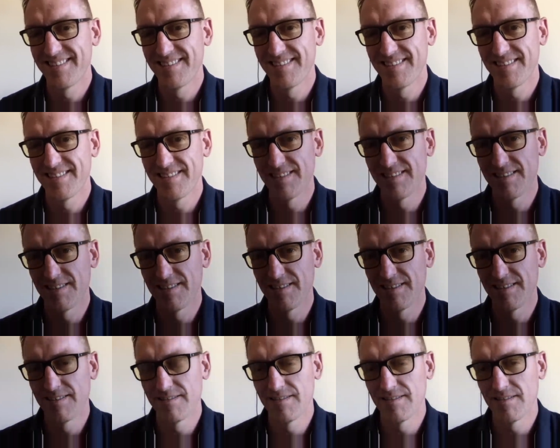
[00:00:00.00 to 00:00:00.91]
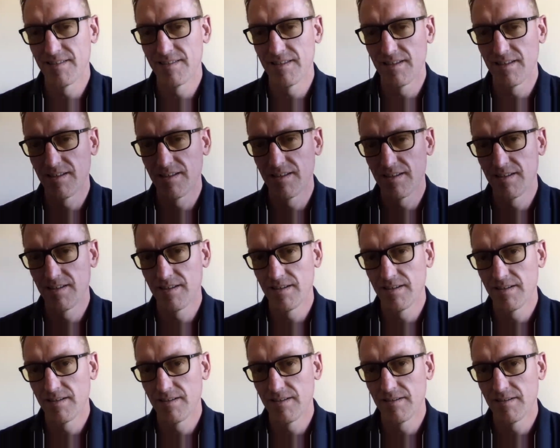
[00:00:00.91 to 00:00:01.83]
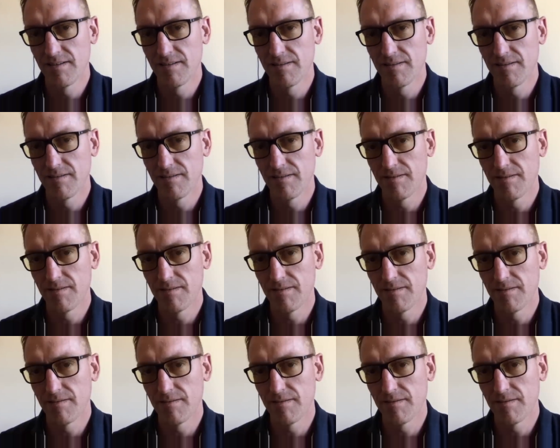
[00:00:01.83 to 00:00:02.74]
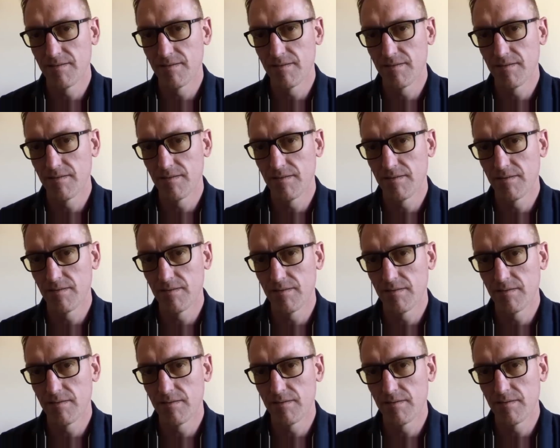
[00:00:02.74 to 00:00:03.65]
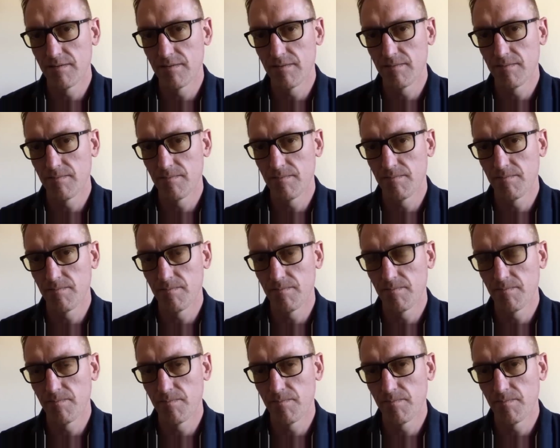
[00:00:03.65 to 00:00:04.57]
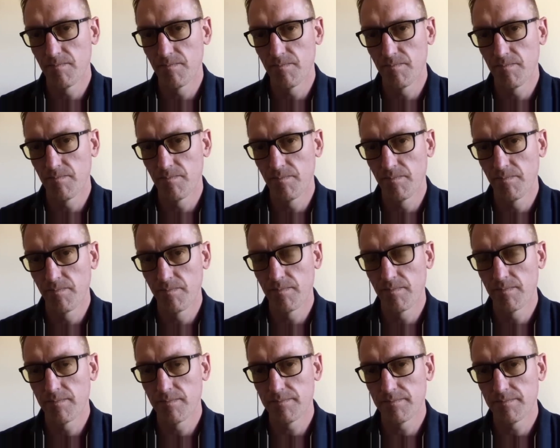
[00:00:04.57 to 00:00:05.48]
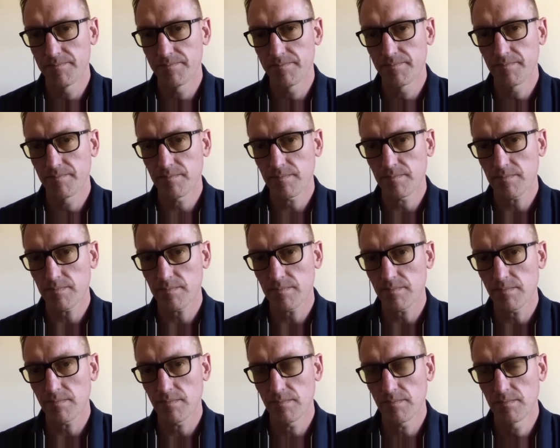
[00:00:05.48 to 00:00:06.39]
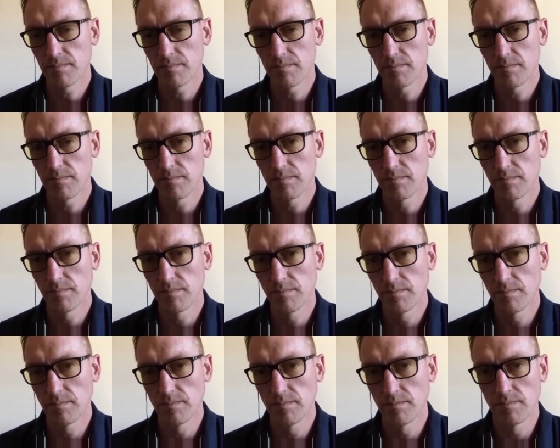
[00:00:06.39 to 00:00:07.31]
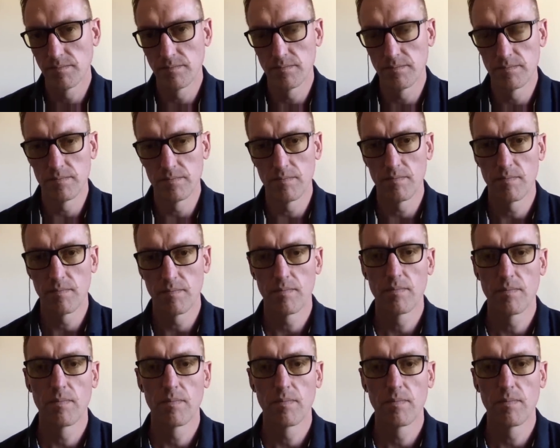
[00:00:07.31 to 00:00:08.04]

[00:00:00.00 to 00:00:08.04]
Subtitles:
(silent)